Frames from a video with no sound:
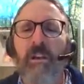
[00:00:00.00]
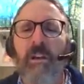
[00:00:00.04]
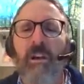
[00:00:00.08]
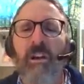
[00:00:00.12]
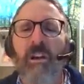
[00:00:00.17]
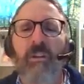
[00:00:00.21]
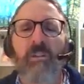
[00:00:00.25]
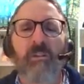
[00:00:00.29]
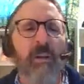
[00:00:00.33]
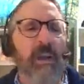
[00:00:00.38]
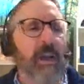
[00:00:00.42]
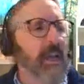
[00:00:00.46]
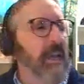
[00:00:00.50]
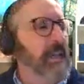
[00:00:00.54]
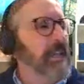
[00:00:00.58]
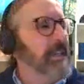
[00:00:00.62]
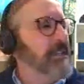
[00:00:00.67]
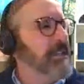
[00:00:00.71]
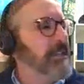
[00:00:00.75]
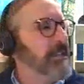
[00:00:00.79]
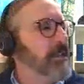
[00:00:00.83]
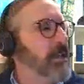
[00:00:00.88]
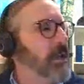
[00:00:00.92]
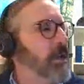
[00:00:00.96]
All right.
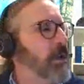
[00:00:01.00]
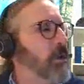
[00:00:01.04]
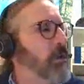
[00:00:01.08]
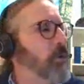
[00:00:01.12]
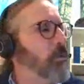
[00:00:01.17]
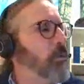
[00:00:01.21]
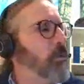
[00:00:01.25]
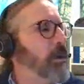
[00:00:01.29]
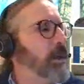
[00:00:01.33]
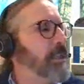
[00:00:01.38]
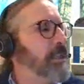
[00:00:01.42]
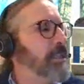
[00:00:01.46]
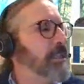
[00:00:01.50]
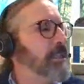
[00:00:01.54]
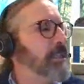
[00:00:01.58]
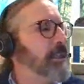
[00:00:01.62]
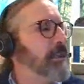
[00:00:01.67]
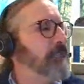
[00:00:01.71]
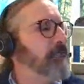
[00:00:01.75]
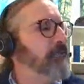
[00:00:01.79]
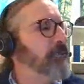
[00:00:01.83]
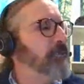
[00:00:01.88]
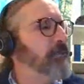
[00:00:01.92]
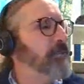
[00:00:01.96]
So what's
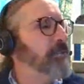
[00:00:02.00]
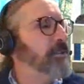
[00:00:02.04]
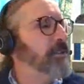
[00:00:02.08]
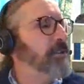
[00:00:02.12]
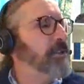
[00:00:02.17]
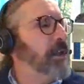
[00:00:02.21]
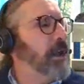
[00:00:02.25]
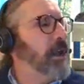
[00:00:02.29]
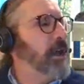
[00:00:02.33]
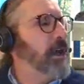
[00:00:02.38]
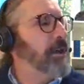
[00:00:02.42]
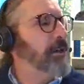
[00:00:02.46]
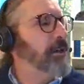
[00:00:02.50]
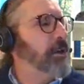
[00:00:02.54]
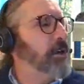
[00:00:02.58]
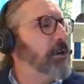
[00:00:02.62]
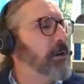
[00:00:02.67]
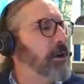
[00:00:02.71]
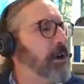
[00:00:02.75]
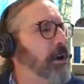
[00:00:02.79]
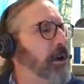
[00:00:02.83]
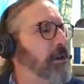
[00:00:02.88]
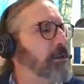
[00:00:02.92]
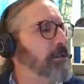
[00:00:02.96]
the first law
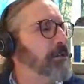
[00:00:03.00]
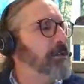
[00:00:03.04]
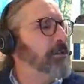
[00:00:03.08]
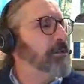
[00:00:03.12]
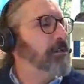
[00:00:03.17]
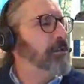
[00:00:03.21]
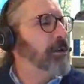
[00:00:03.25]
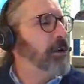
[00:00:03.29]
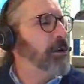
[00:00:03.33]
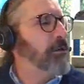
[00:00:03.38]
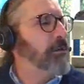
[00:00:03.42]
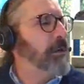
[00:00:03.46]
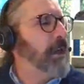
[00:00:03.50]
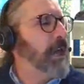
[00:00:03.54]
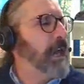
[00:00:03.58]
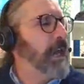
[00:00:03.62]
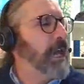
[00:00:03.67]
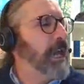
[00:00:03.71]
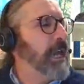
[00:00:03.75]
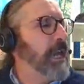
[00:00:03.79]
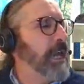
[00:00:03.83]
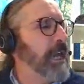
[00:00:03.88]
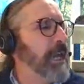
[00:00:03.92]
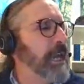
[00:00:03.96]
also known
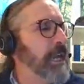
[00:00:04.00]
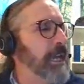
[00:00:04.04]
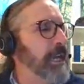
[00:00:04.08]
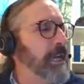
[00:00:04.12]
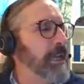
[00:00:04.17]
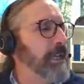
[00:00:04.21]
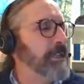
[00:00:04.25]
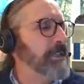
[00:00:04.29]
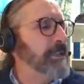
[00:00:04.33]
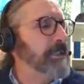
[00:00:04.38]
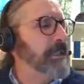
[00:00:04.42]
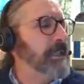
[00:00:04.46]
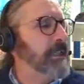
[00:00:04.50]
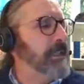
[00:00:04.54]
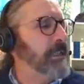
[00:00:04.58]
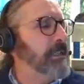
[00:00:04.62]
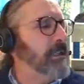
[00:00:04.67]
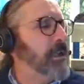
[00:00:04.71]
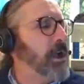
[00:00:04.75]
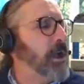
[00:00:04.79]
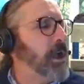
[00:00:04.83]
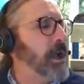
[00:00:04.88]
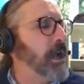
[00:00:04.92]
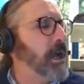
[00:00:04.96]
as the
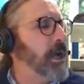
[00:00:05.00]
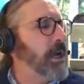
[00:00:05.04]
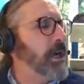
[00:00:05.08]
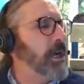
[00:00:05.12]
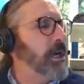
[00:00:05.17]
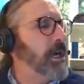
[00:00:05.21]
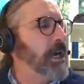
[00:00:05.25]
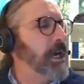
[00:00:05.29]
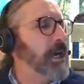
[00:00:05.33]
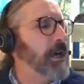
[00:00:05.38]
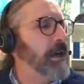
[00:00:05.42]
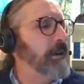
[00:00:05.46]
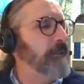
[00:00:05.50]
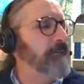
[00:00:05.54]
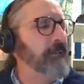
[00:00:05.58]
law